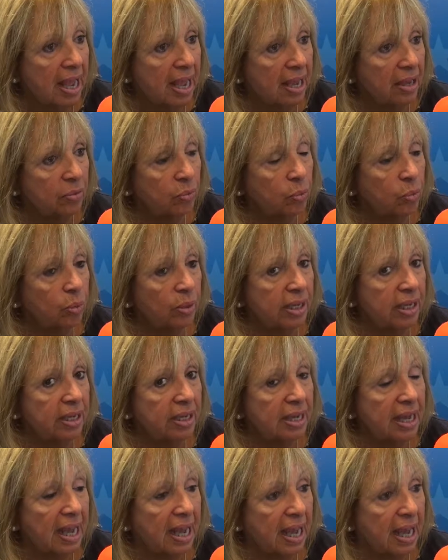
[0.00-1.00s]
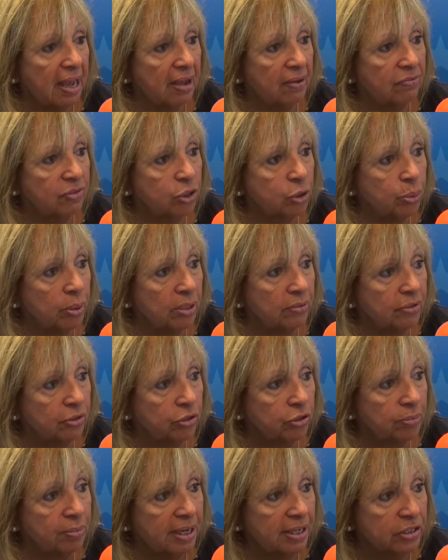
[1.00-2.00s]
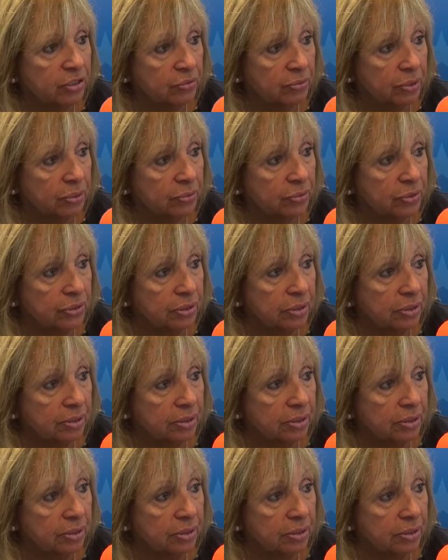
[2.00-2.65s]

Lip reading: And we have 1,200 miles of roads.